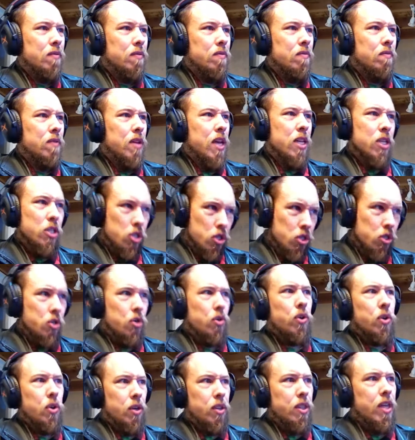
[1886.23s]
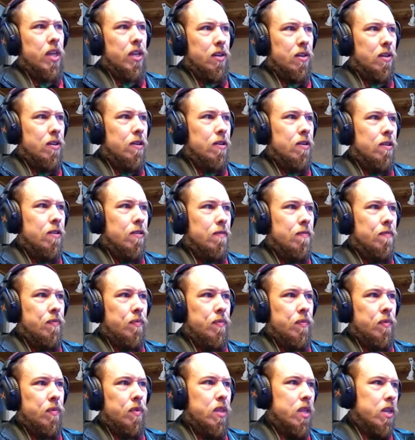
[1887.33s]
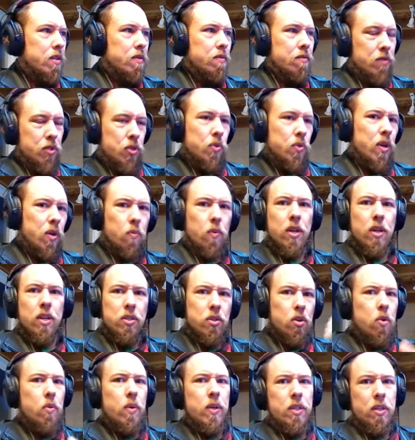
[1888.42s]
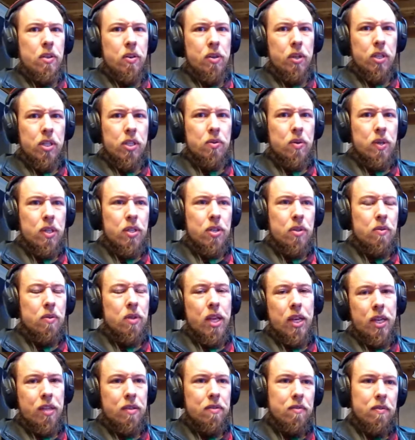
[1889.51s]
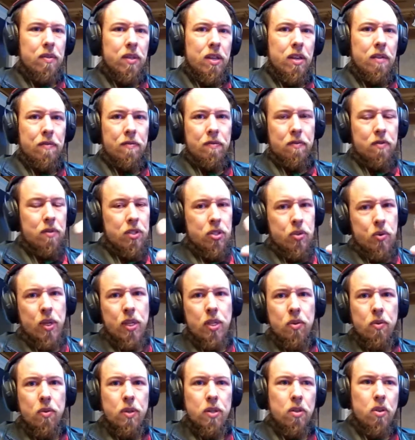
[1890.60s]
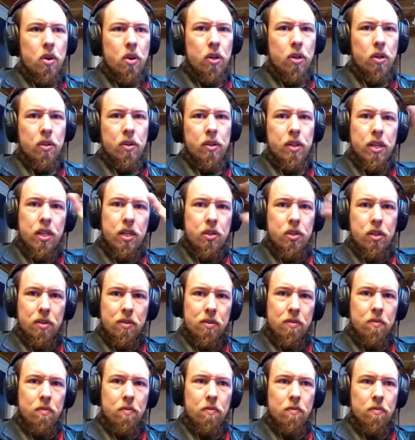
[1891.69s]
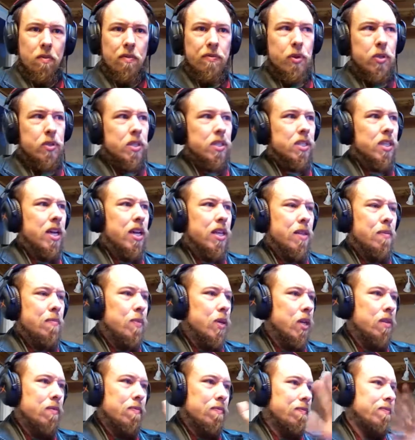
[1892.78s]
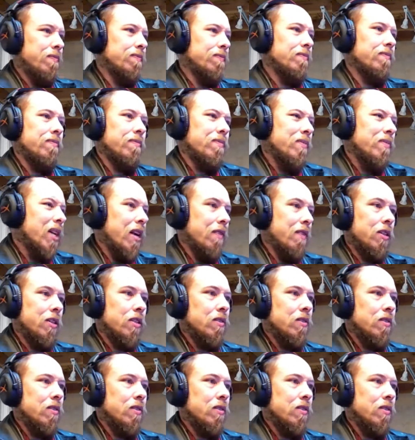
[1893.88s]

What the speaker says: ensure that the string 1 is always longer than string 2. Like, if string 2 is longer, then you just reverse assign them, but whatever.